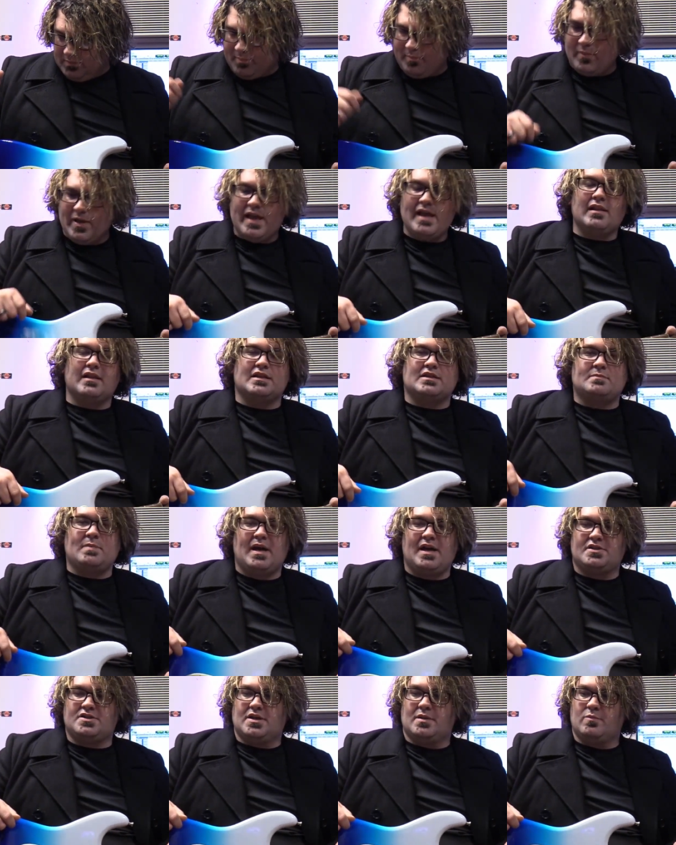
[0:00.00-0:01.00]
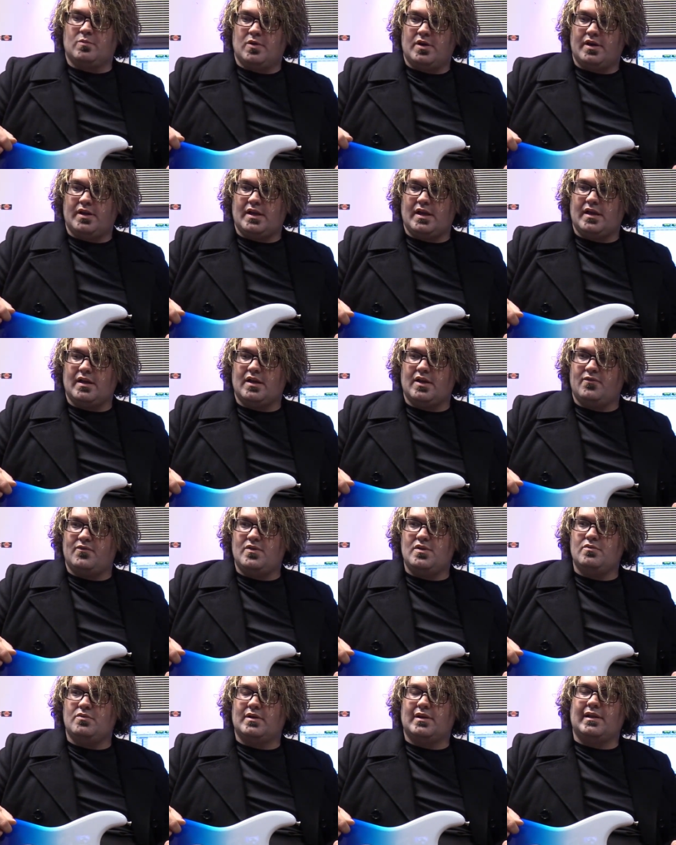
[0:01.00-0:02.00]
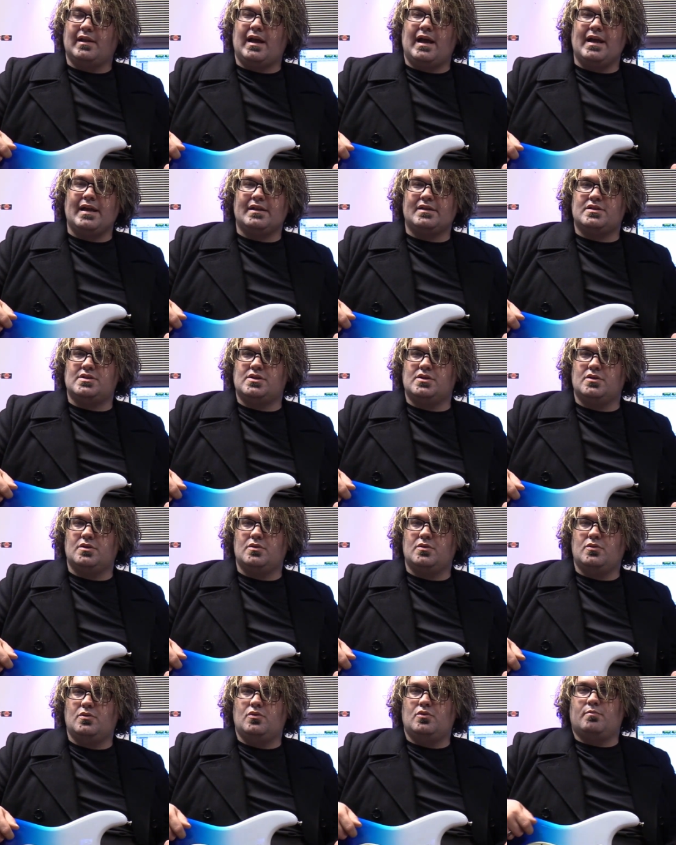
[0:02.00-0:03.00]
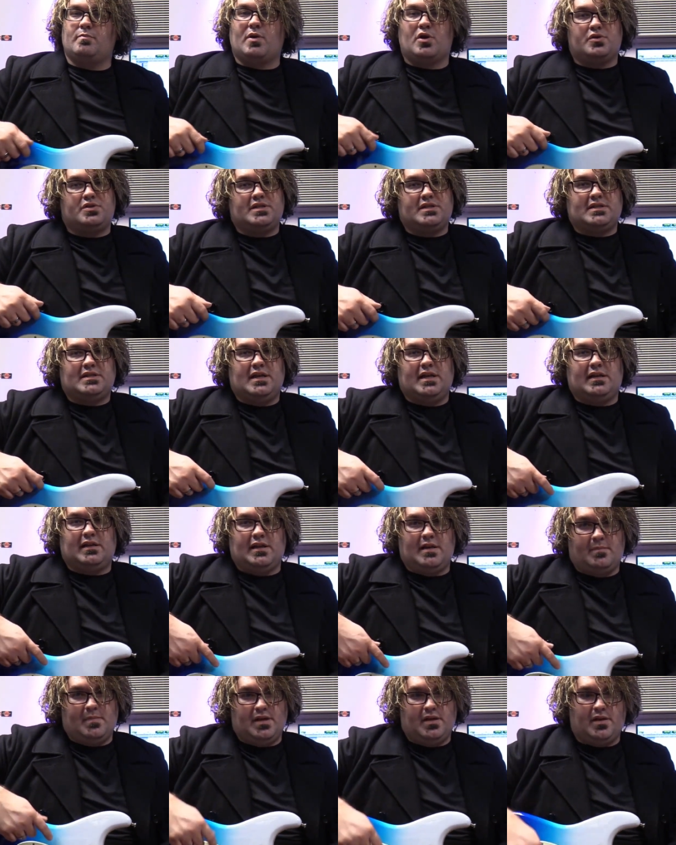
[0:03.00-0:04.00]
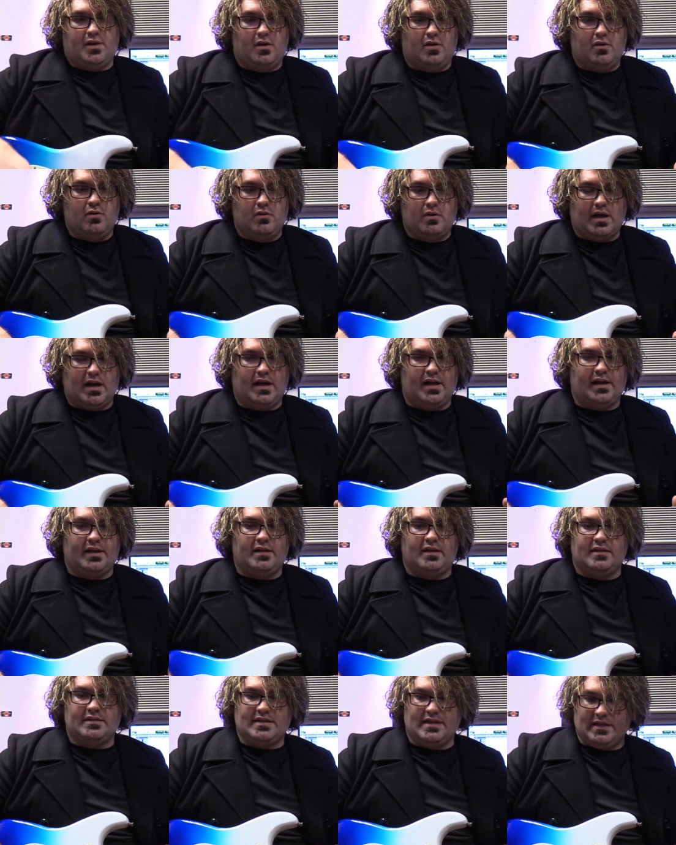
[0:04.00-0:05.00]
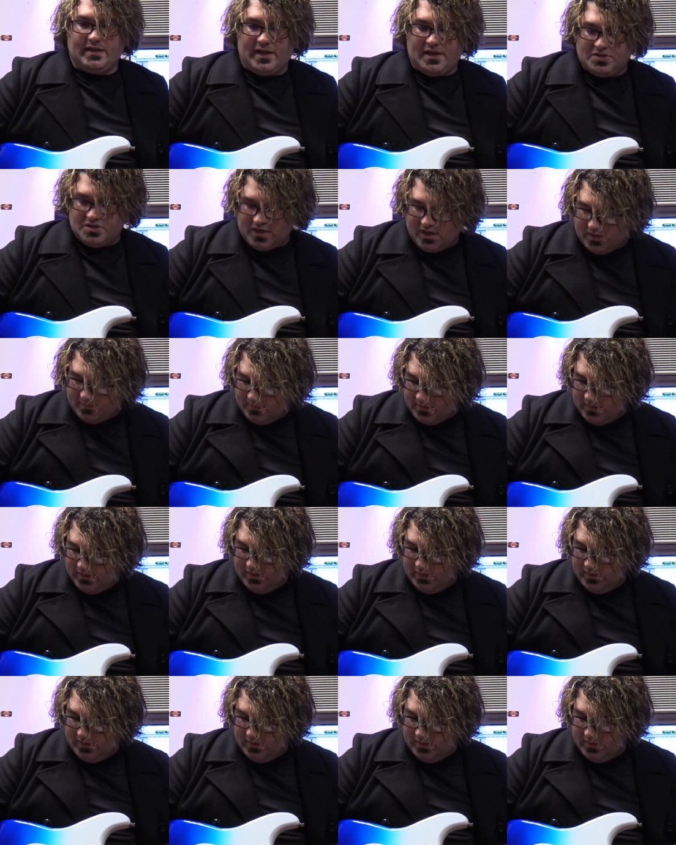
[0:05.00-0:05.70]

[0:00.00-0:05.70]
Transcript: Helix patch I'm running, if you would like to purchase it, let me know. I take Cashapp.